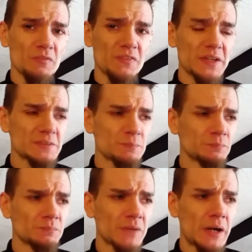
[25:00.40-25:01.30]
of this.
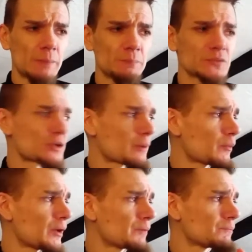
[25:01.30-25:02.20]
So number
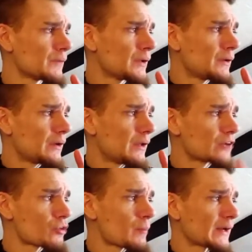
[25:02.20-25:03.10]
one,
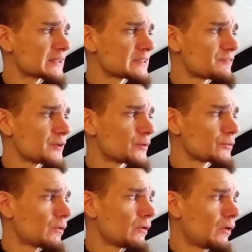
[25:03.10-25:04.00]
electromagnetic field
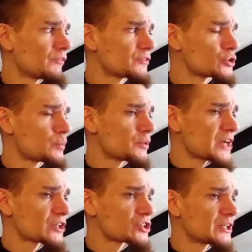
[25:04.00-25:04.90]
offers you
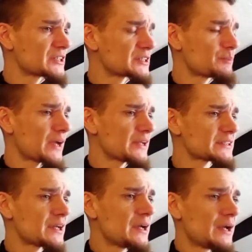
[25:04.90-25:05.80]
protection in
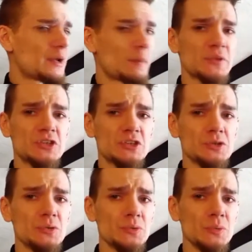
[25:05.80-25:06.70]
space. Number
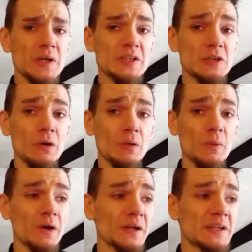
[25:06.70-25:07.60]
two, it's
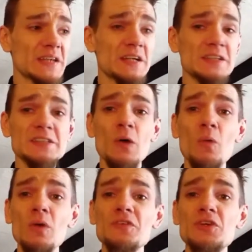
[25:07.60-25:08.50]
clockwork. It takes
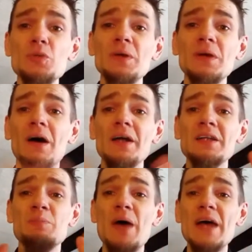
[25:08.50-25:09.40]
all of
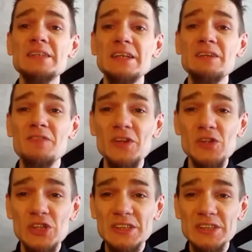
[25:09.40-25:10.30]
humankind's best
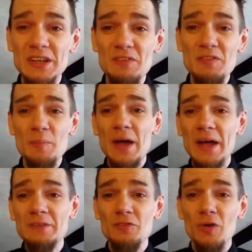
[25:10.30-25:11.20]
inventions that they've ever
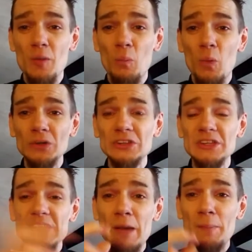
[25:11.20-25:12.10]
made, from
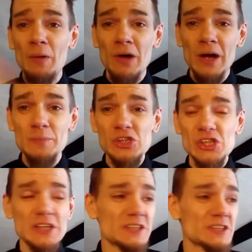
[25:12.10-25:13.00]
watches, MRI
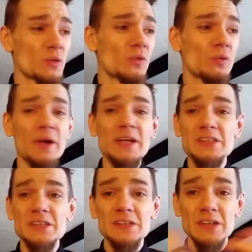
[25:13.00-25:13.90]
machines, all the way
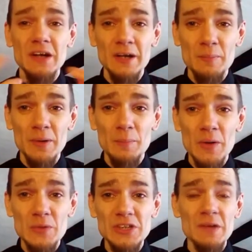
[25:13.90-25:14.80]
to the dynamo
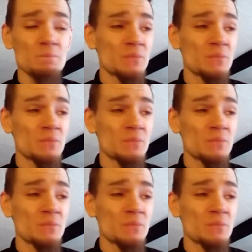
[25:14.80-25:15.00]
motor,